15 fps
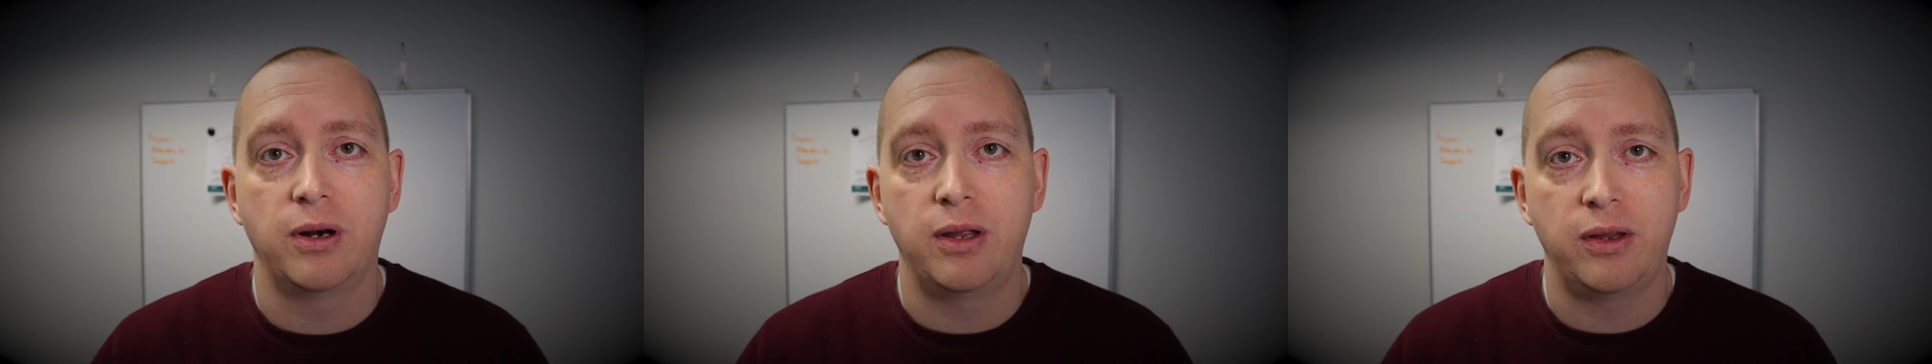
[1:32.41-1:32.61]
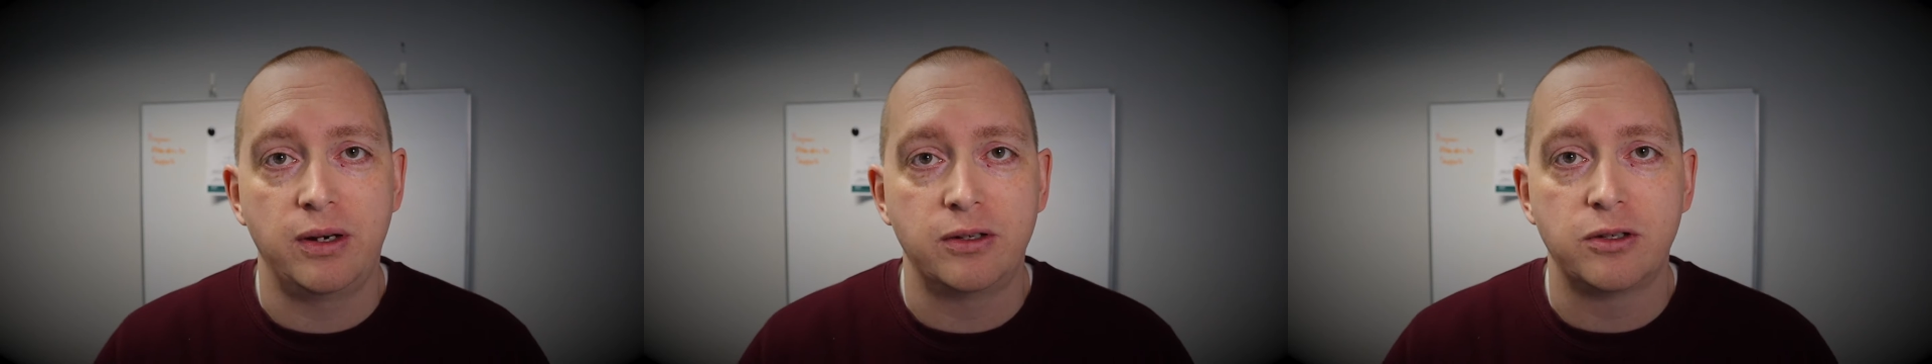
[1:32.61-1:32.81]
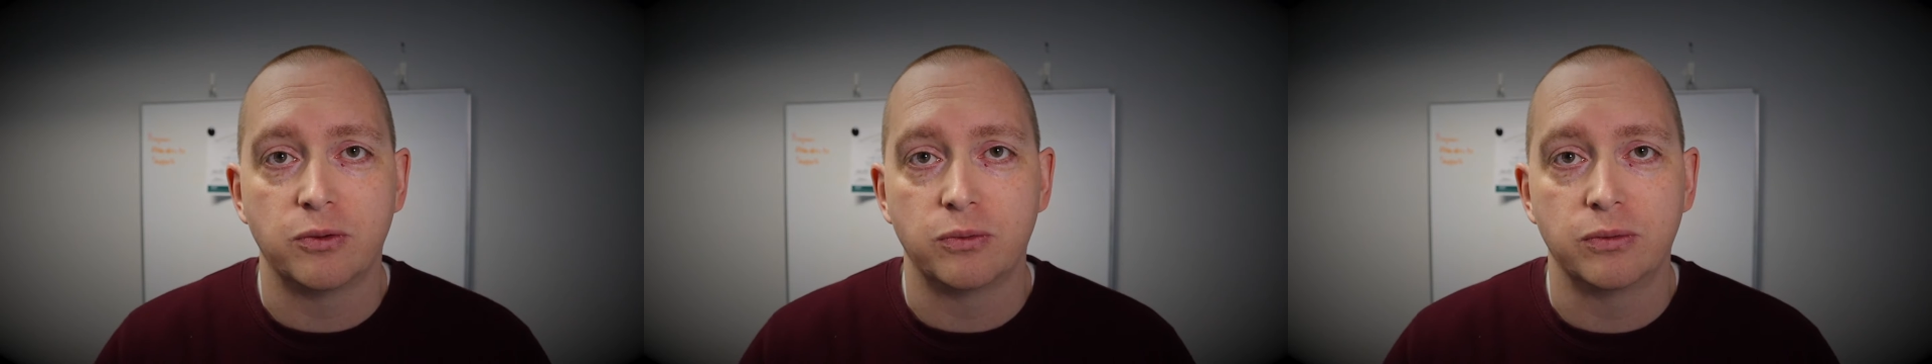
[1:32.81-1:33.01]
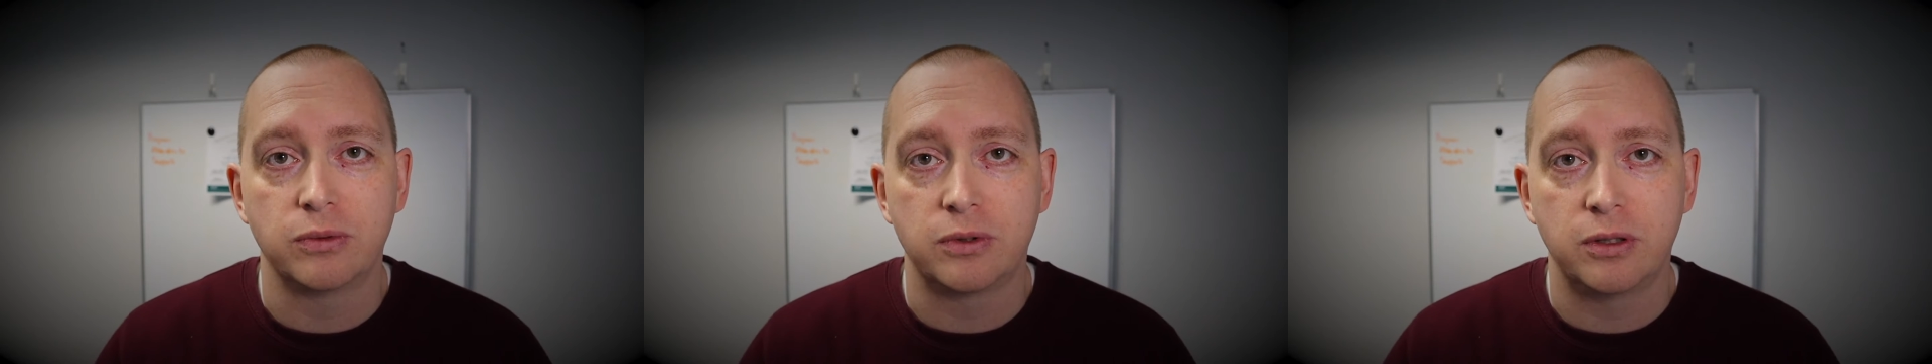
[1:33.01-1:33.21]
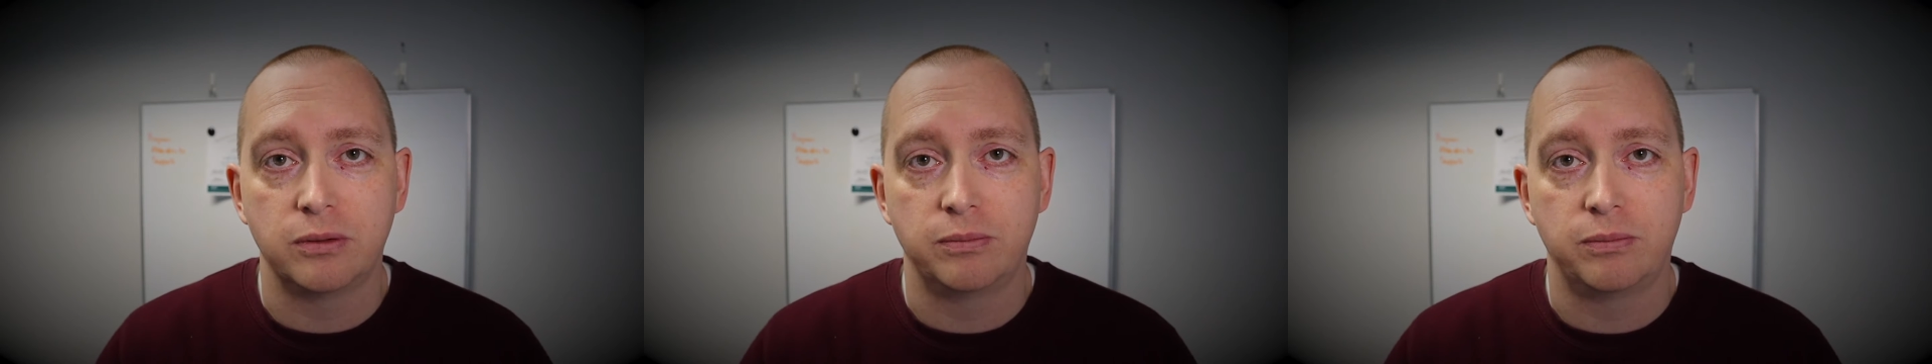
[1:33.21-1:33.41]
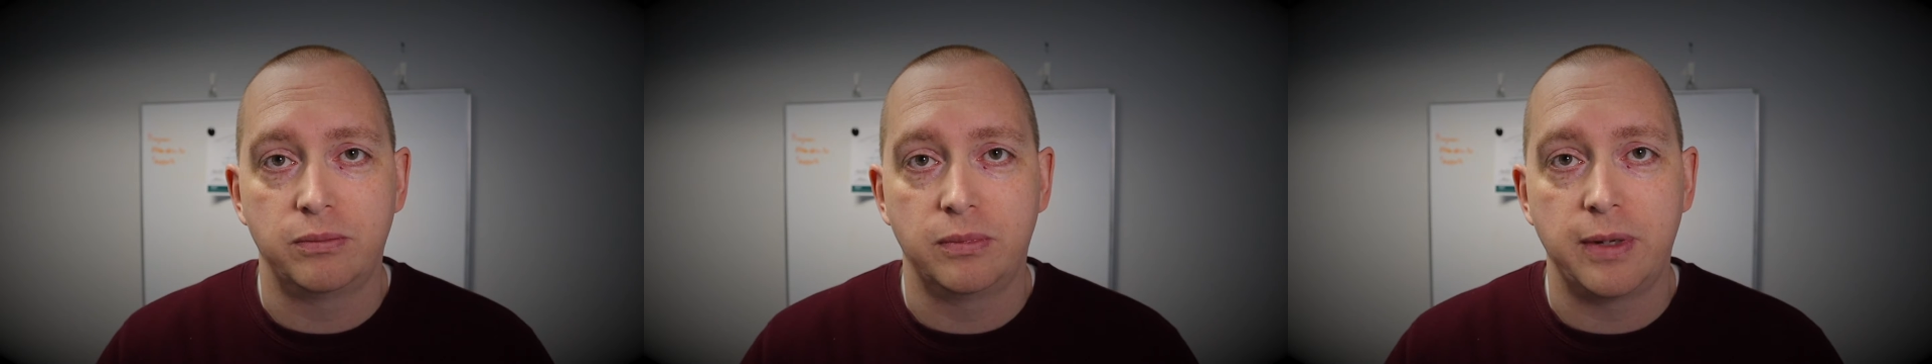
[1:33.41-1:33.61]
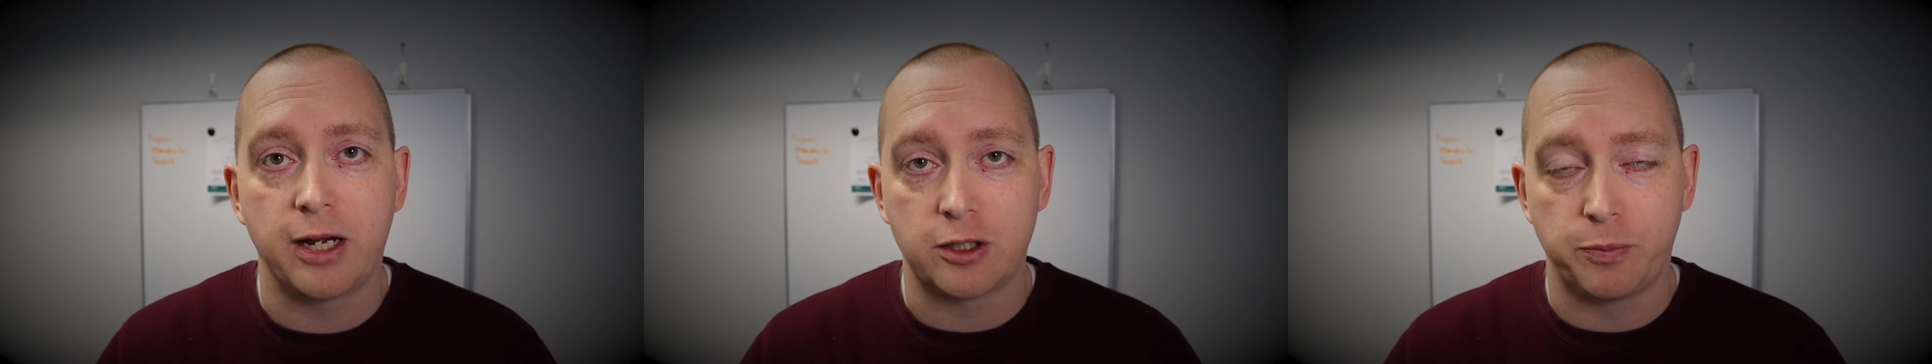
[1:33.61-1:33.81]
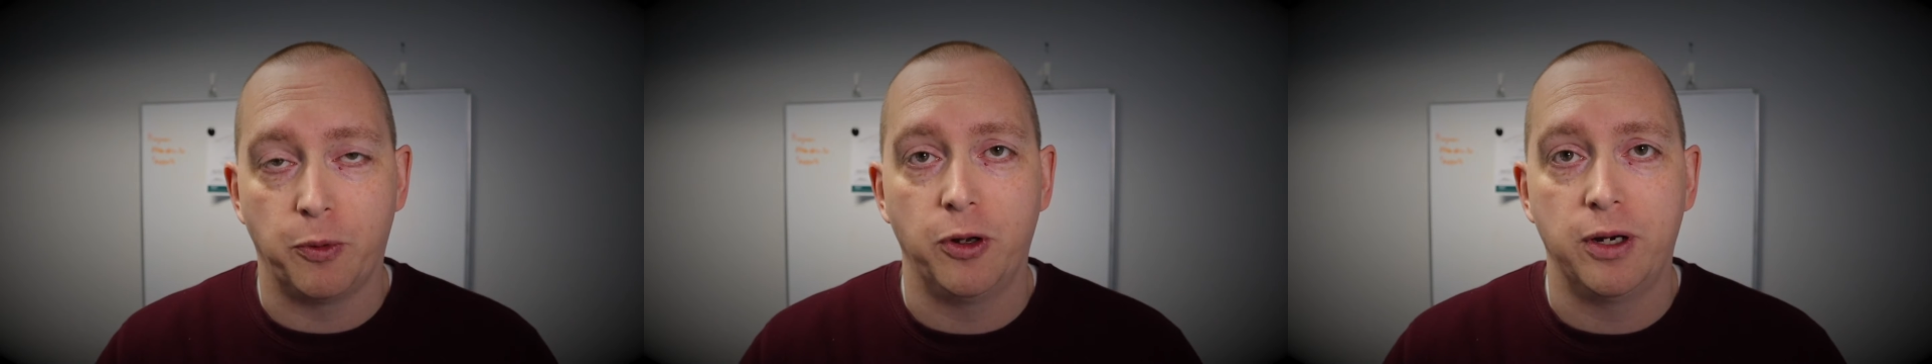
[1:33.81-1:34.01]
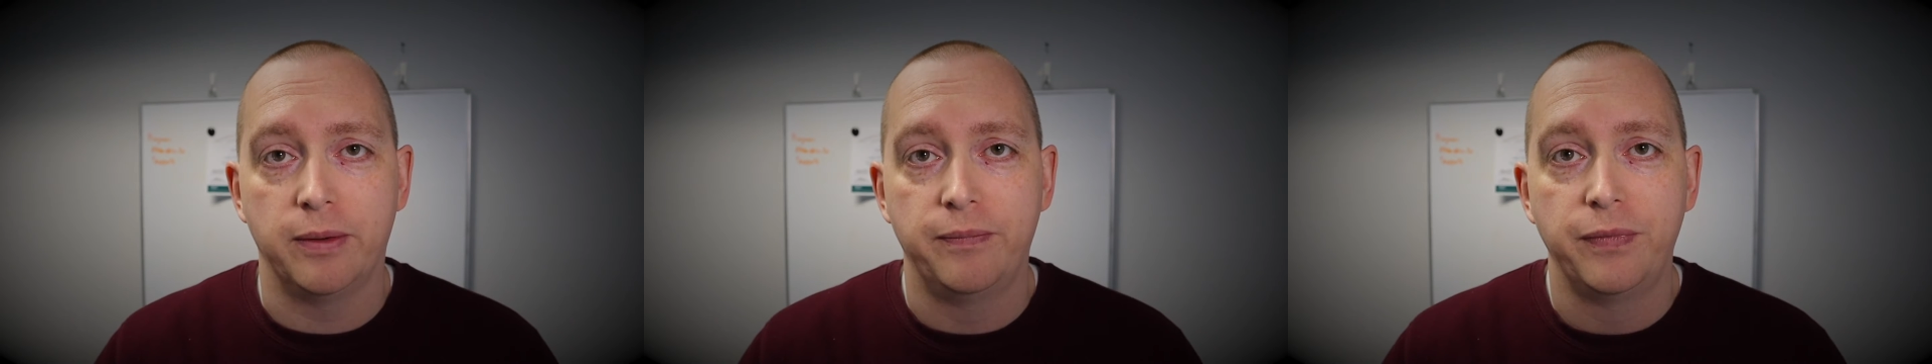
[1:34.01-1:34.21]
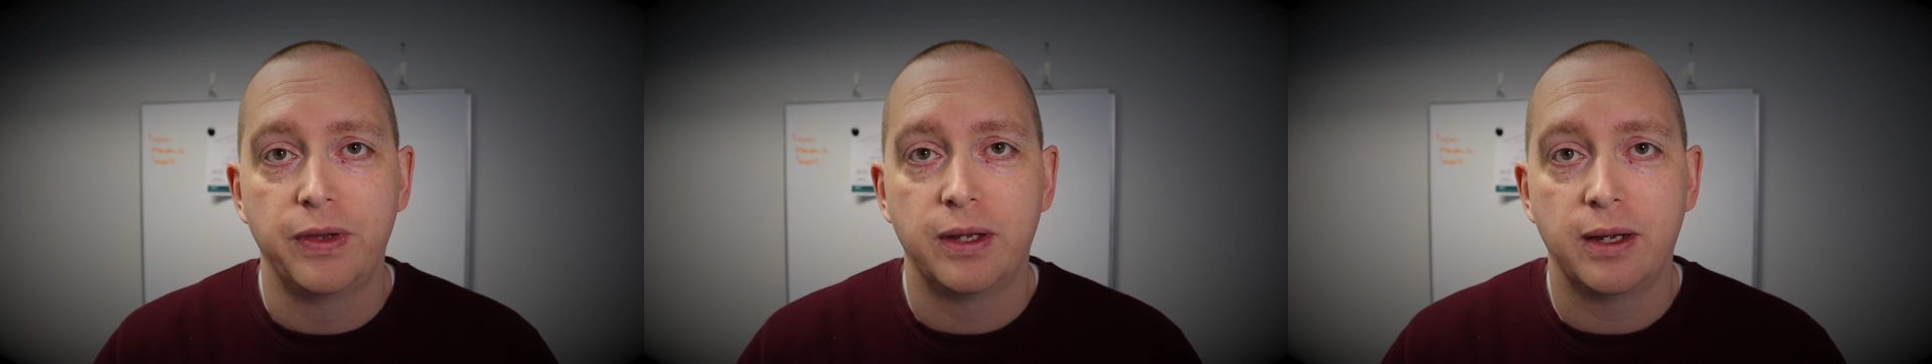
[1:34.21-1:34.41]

anything to exploit it,